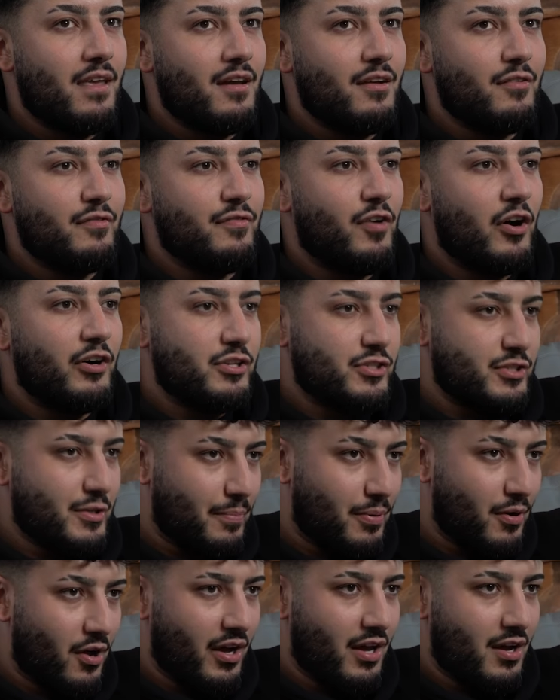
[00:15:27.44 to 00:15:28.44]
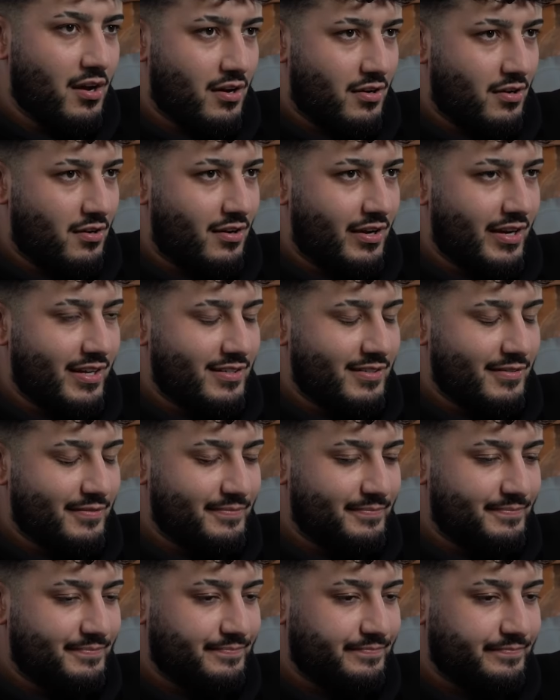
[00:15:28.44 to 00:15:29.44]
find a supplier online.
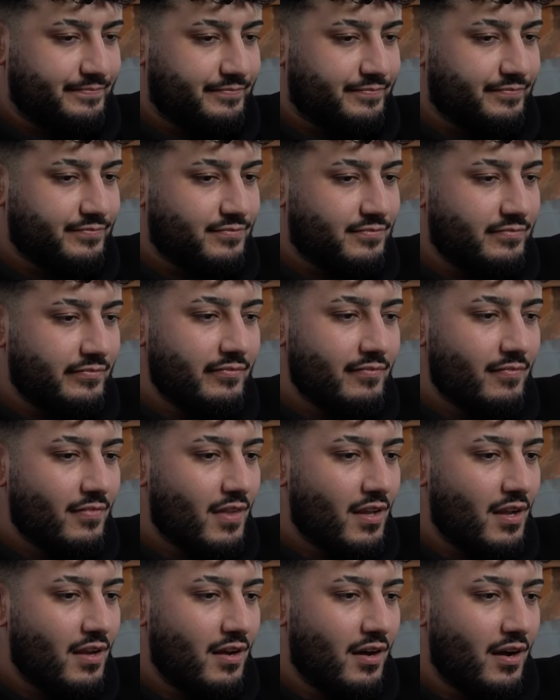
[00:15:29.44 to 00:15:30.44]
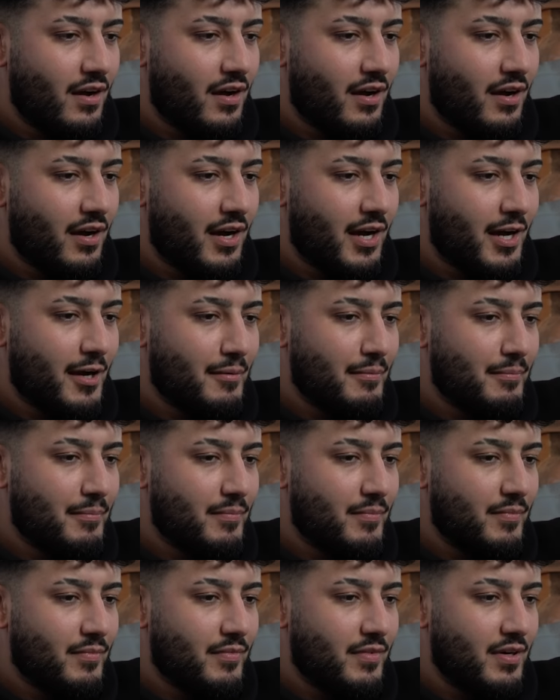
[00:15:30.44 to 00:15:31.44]
Um,
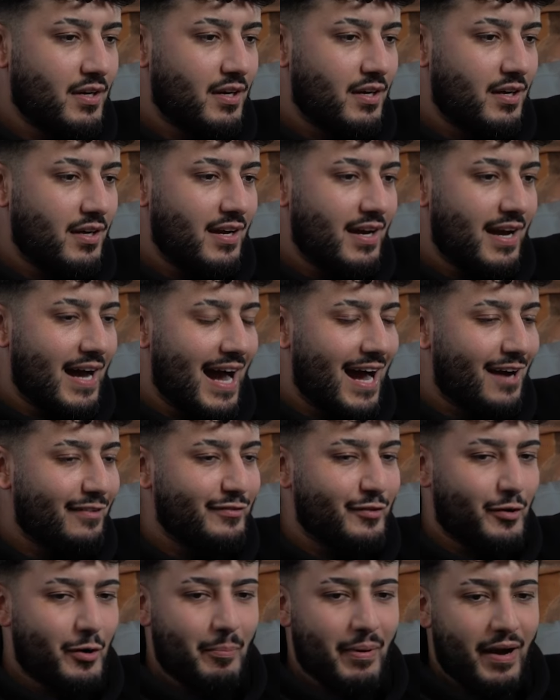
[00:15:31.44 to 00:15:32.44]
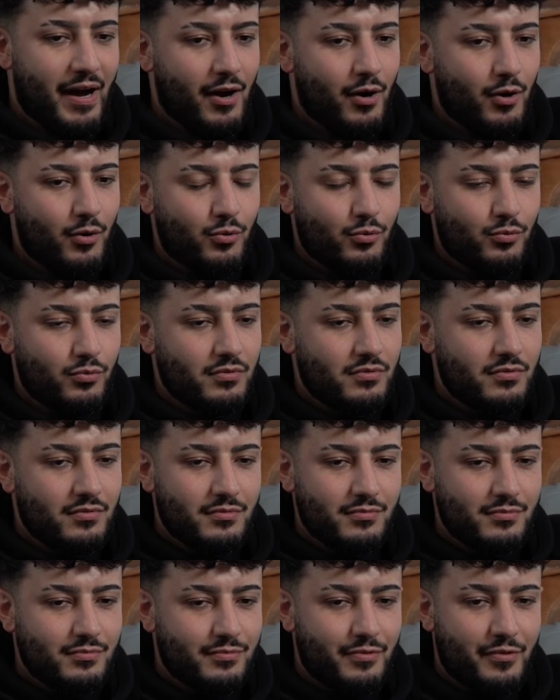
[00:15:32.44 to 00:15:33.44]
after about
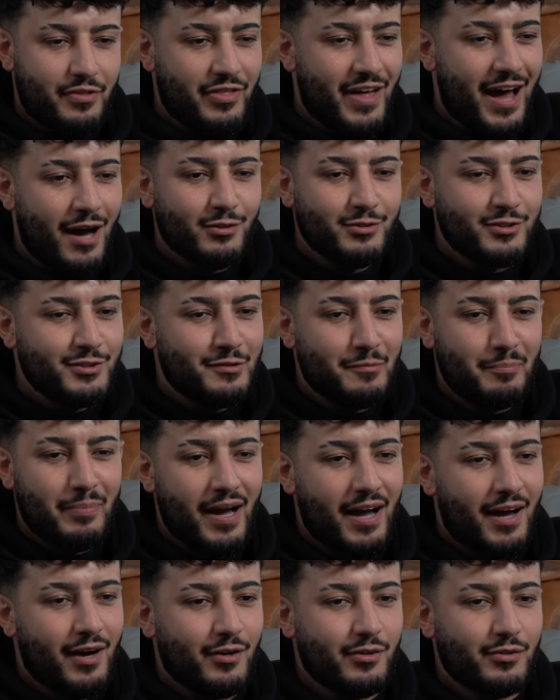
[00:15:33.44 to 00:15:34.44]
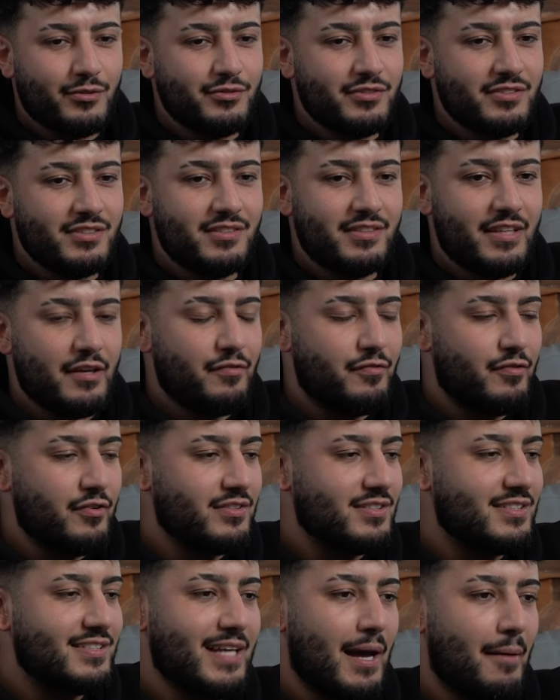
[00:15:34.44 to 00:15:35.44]
thousands of pounds,
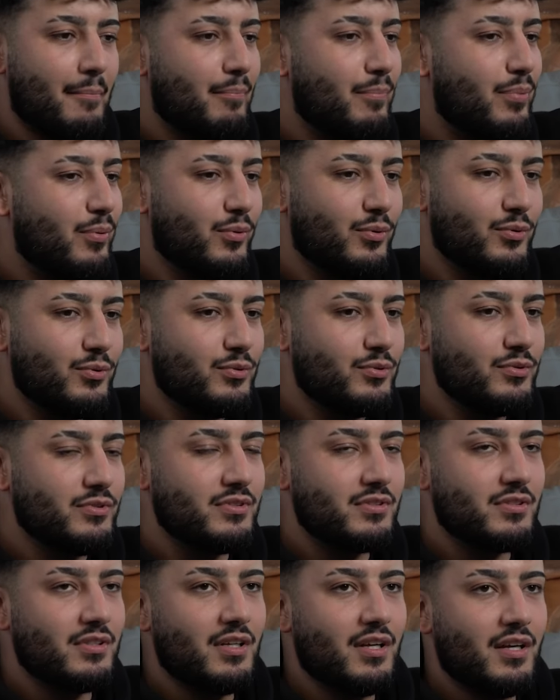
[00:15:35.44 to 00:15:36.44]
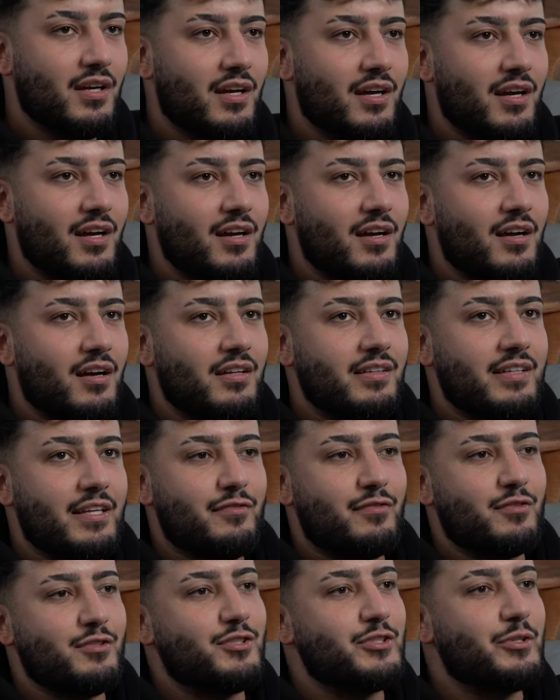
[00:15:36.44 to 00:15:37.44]
different samples,
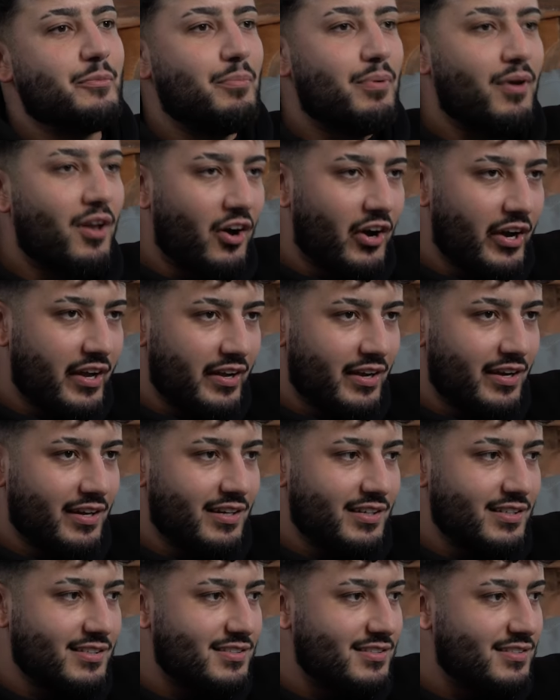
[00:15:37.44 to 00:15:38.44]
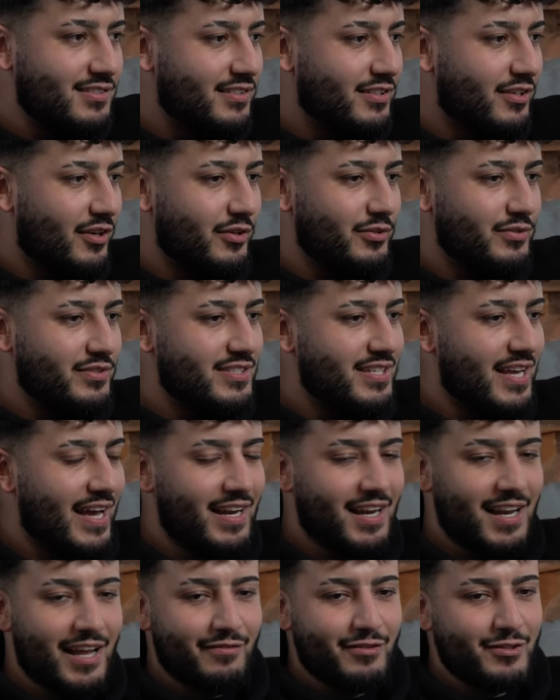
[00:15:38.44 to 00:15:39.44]
different suppliers, you know, ten,
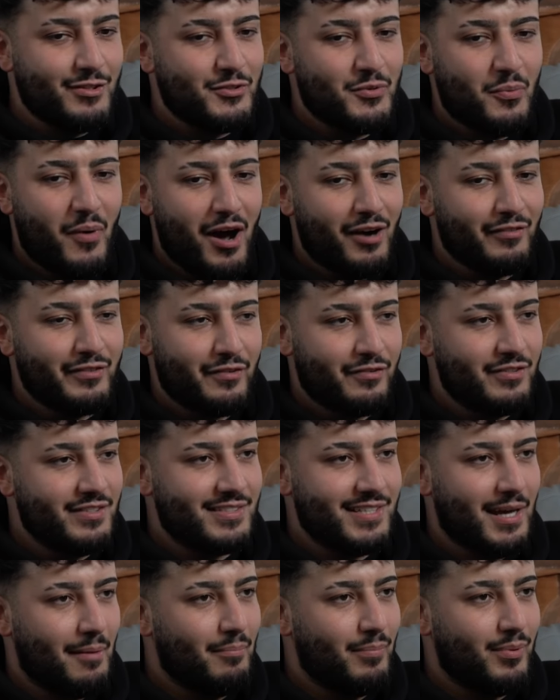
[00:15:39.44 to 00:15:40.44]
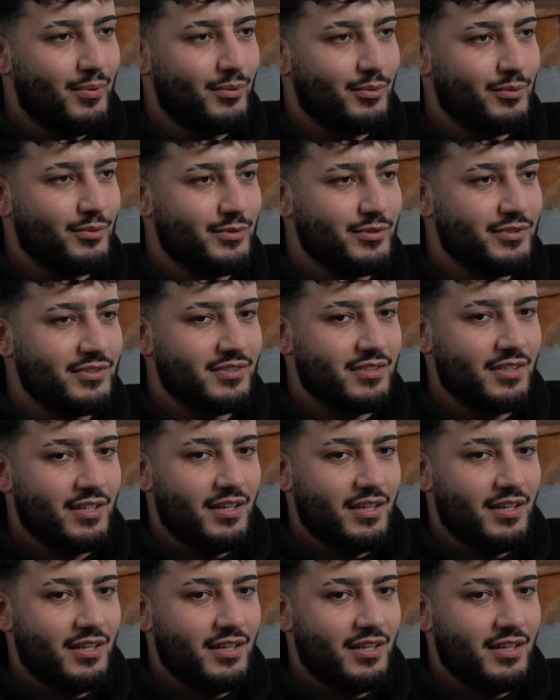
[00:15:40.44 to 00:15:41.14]
eleven, twelve different samples,